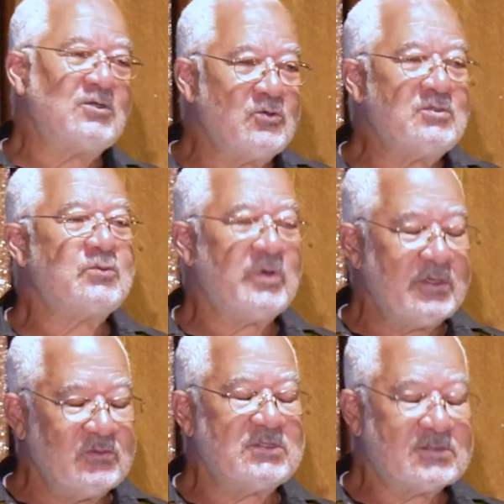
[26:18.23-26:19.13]
who did what, he
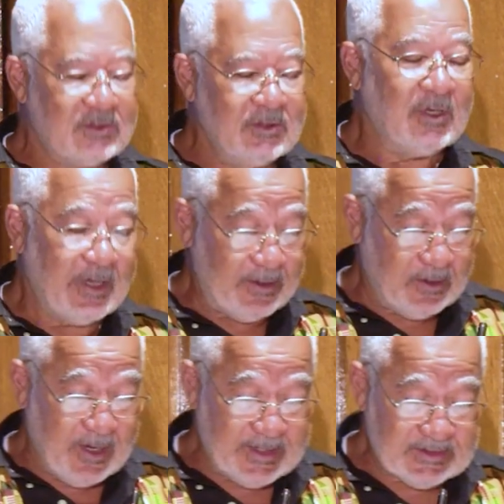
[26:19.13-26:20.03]
would just like
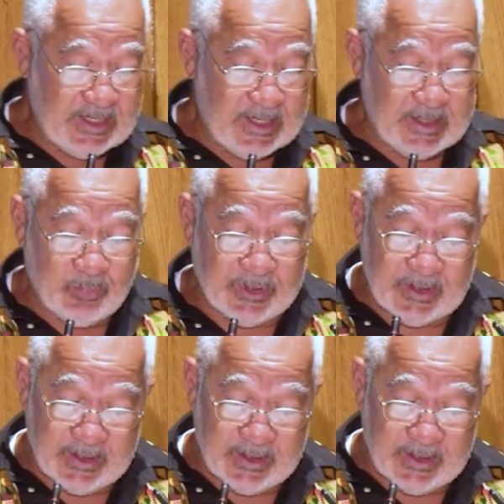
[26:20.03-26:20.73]
nod his head, but